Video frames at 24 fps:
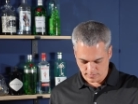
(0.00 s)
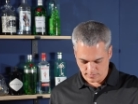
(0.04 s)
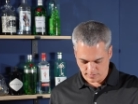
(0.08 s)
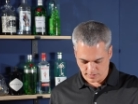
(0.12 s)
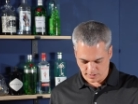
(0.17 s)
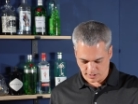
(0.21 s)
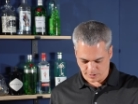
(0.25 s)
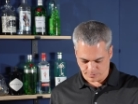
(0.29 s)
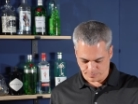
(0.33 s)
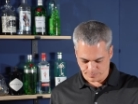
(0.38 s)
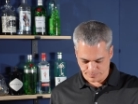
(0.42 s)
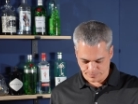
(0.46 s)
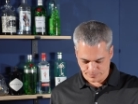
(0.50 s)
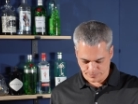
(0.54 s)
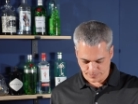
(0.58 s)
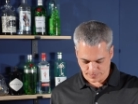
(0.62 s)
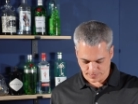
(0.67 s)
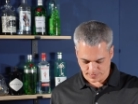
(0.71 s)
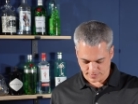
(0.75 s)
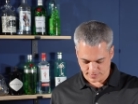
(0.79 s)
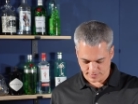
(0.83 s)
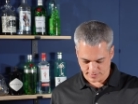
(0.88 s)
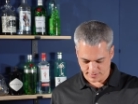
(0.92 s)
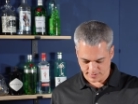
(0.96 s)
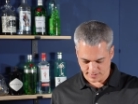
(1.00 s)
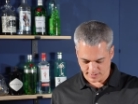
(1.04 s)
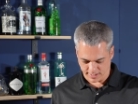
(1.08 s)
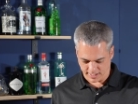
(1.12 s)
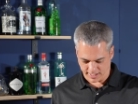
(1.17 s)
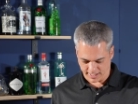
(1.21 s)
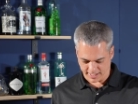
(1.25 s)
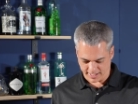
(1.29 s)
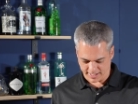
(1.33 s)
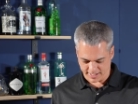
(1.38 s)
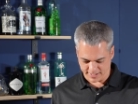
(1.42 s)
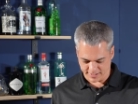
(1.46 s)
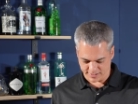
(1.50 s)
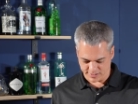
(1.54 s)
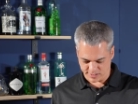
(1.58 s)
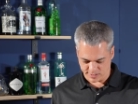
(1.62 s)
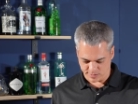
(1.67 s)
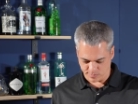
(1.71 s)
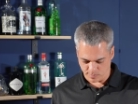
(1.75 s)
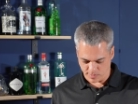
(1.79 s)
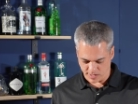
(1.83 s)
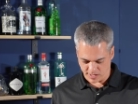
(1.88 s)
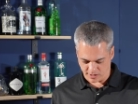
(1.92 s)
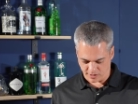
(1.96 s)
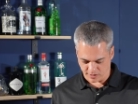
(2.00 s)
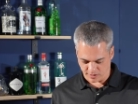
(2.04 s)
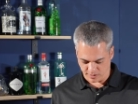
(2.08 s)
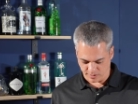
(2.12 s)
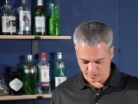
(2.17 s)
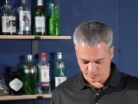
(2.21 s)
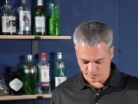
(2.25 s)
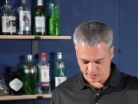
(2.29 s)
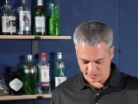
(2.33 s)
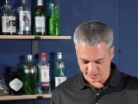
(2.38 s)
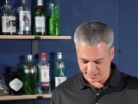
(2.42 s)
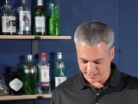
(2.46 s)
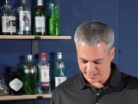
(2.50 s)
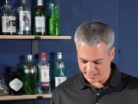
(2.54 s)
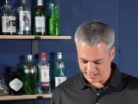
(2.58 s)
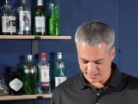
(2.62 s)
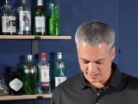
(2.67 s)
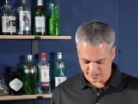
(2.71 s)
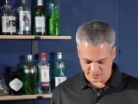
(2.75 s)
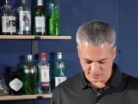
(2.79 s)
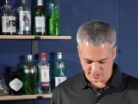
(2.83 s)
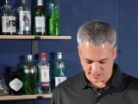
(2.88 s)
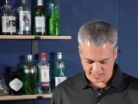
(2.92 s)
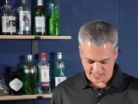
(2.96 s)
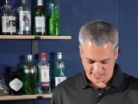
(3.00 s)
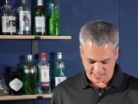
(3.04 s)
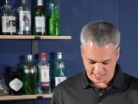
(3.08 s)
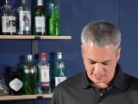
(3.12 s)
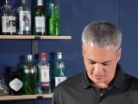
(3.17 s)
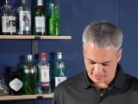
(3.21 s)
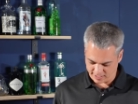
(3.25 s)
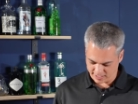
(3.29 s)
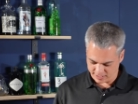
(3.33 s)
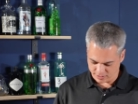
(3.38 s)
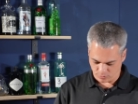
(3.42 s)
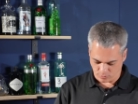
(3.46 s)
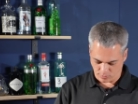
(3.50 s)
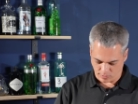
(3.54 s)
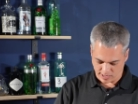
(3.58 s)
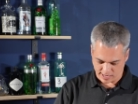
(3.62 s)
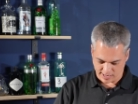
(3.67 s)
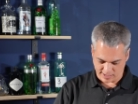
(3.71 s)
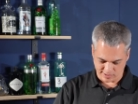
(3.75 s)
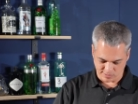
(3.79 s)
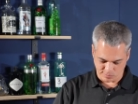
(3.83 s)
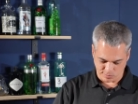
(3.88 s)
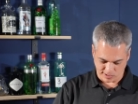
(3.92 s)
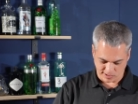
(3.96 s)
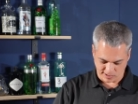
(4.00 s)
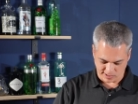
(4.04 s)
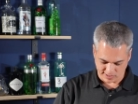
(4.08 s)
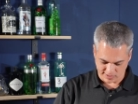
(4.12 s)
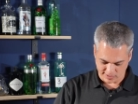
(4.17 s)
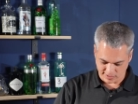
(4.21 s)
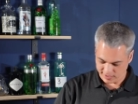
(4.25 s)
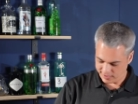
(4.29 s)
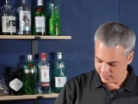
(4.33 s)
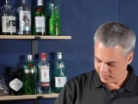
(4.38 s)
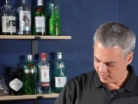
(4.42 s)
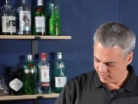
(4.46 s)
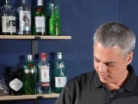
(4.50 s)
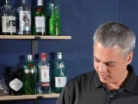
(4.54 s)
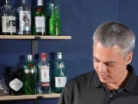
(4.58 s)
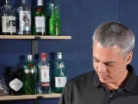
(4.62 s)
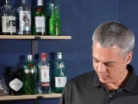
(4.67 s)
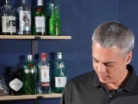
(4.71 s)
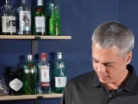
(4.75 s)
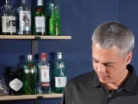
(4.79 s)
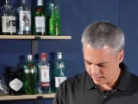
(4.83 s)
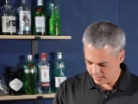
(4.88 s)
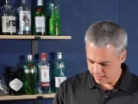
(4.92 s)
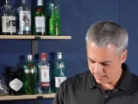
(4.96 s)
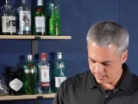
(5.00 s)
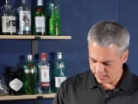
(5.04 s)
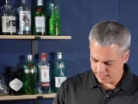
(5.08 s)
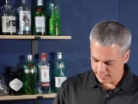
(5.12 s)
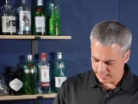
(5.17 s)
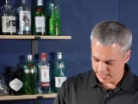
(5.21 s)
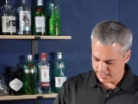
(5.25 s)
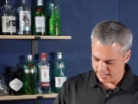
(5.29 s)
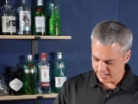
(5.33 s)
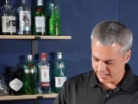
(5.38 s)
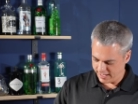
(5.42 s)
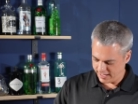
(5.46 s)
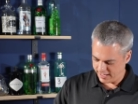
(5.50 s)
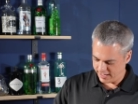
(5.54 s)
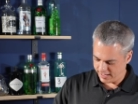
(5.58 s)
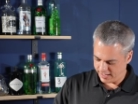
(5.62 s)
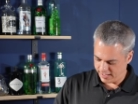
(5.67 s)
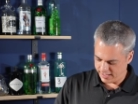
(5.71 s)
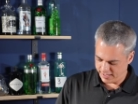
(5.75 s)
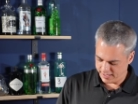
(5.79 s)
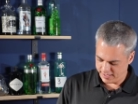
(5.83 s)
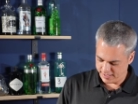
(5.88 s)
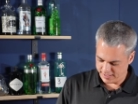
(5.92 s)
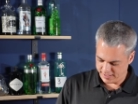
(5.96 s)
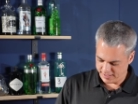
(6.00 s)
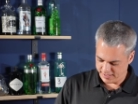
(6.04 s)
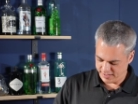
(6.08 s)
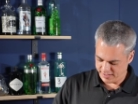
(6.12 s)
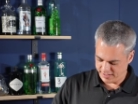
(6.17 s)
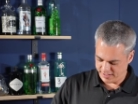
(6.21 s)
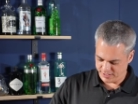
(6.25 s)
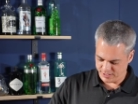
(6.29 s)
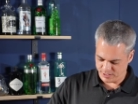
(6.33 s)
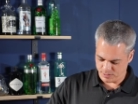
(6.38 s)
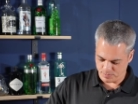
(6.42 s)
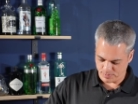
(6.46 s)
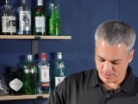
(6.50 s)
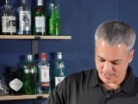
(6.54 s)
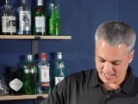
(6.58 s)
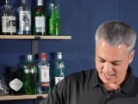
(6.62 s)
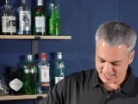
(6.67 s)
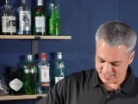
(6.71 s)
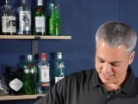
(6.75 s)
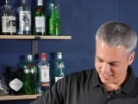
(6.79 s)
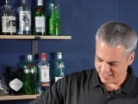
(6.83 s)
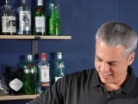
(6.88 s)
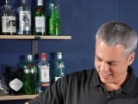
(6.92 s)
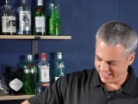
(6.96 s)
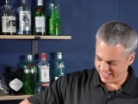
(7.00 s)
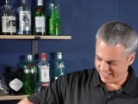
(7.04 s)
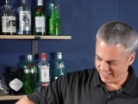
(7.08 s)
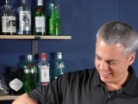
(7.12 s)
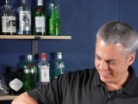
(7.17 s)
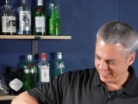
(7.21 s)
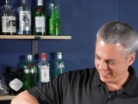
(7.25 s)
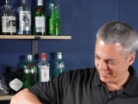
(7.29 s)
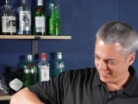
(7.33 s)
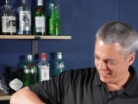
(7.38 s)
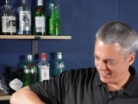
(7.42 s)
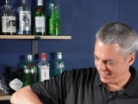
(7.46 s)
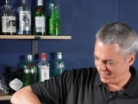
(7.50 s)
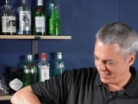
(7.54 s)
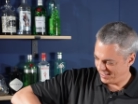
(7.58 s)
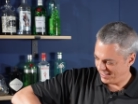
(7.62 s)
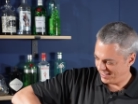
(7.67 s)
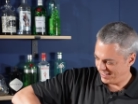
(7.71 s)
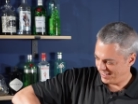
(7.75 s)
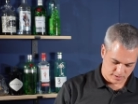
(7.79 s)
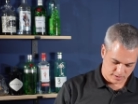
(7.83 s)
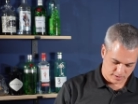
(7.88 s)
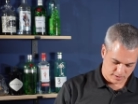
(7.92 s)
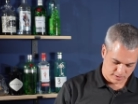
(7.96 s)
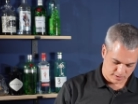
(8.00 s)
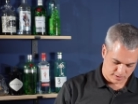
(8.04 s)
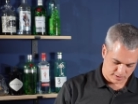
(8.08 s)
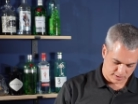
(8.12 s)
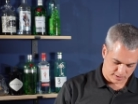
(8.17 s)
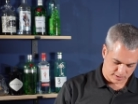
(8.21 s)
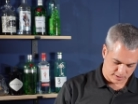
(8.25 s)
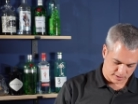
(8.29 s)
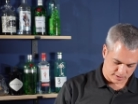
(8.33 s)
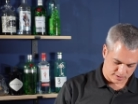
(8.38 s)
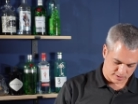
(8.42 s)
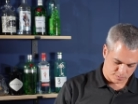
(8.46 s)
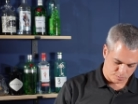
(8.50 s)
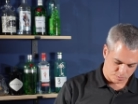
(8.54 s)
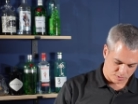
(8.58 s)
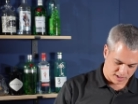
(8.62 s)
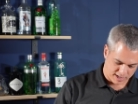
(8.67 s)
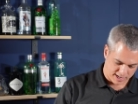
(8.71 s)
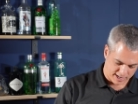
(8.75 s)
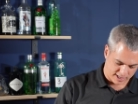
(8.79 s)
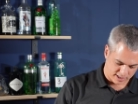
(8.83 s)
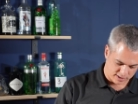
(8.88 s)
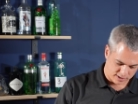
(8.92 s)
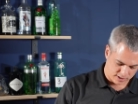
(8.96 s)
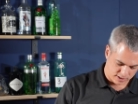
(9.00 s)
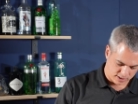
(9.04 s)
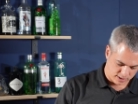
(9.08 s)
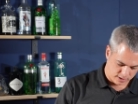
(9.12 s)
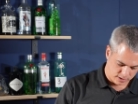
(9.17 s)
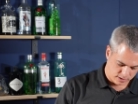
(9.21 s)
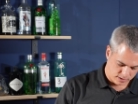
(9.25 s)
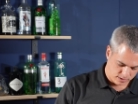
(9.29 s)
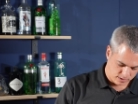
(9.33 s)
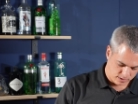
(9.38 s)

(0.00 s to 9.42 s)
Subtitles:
Oh, I could smell what that is right now. That's raspberry. And then a splash of this. Just a splash.